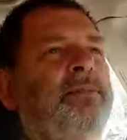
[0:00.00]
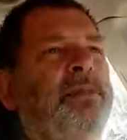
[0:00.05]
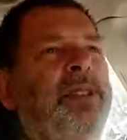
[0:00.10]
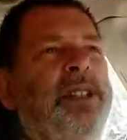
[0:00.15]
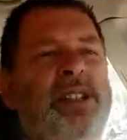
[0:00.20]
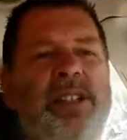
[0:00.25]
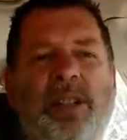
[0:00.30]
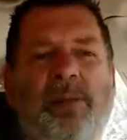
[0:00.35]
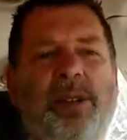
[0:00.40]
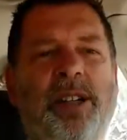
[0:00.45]

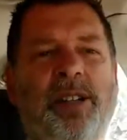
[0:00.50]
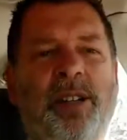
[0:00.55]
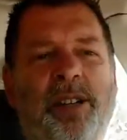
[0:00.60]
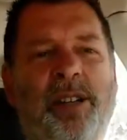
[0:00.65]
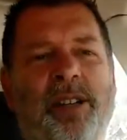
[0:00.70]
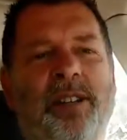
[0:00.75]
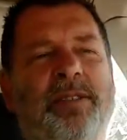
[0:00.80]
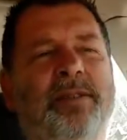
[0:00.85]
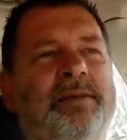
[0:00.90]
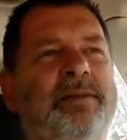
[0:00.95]
Please give me a
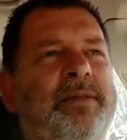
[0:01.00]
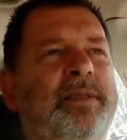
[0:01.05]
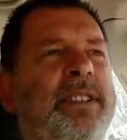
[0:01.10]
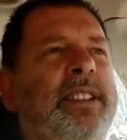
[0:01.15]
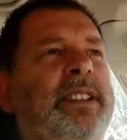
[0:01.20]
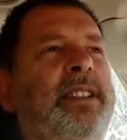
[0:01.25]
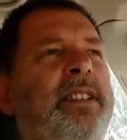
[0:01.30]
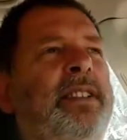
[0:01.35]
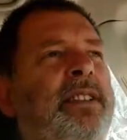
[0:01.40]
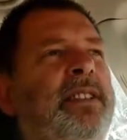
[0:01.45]
call.
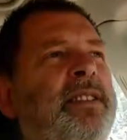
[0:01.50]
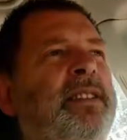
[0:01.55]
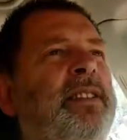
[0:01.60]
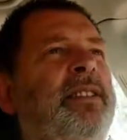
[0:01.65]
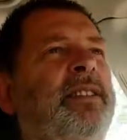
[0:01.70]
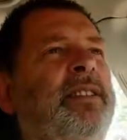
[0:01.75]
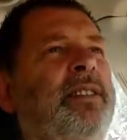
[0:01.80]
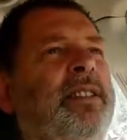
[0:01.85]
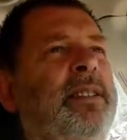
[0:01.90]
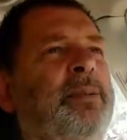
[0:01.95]

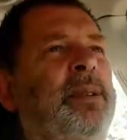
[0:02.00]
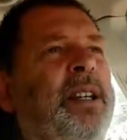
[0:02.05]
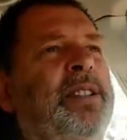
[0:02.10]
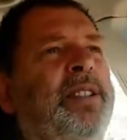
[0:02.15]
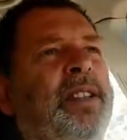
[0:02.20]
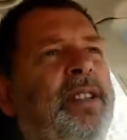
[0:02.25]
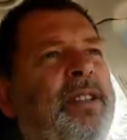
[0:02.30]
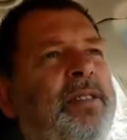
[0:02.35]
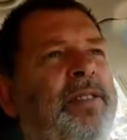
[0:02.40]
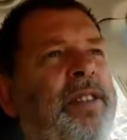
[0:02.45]
My
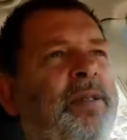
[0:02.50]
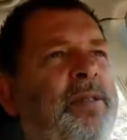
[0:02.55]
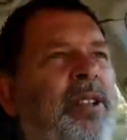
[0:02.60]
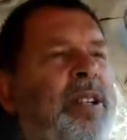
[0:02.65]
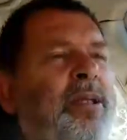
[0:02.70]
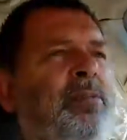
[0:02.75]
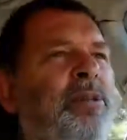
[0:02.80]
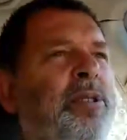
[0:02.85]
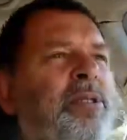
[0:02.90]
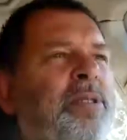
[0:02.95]
telephone
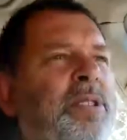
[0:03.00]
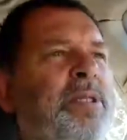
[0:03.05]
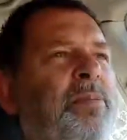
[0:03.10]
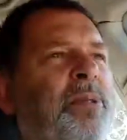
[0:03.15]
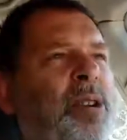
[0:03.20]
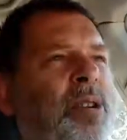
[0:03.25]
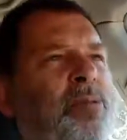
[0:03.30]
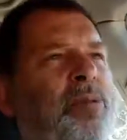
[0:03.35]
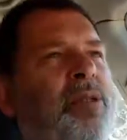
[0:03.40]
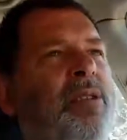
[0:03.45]
number, it's
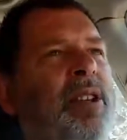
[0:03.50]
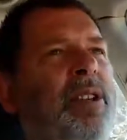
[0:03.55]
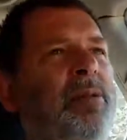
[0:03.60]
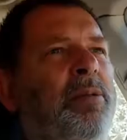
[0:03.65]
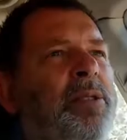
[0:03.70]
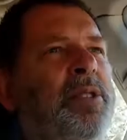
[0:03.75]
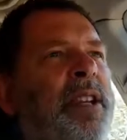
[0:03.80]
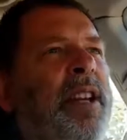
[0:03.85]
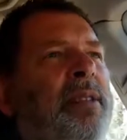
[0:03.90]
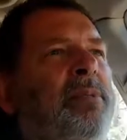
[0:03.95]
mobile. I
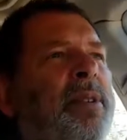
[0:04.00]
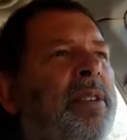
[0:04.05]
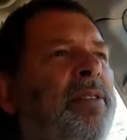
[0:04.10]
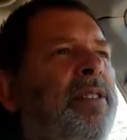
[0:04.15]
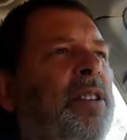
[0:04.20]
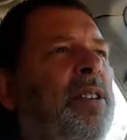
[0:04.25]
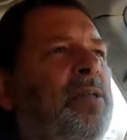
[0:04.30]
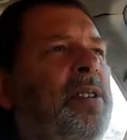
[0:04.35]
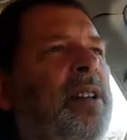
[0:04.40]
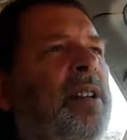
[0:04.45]
always have my
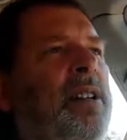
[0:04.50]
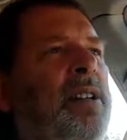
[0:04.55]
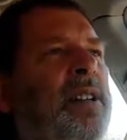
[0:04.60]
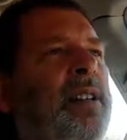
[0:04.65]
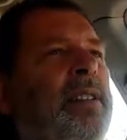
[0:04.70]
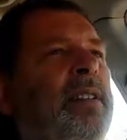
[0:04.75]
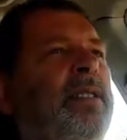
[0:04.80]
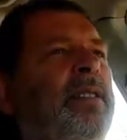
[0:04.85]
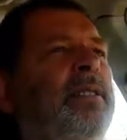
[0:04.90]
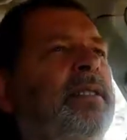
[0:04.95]
phone
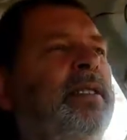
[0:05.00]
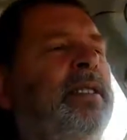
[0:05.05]
on.